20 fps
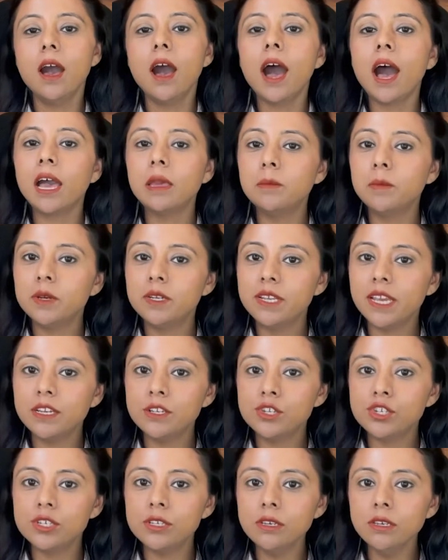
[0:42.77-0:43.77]

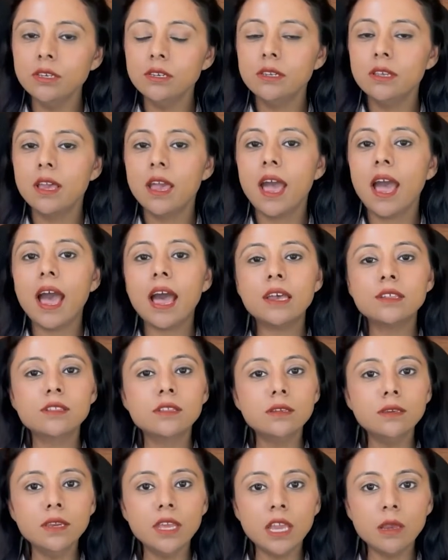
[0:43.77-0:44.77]
Hypertension, as
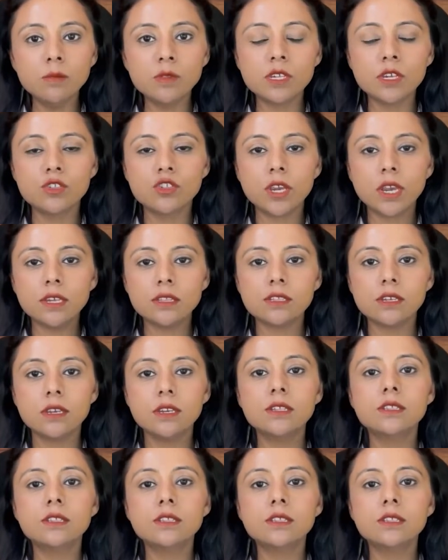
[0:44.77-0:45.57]
the name suggests,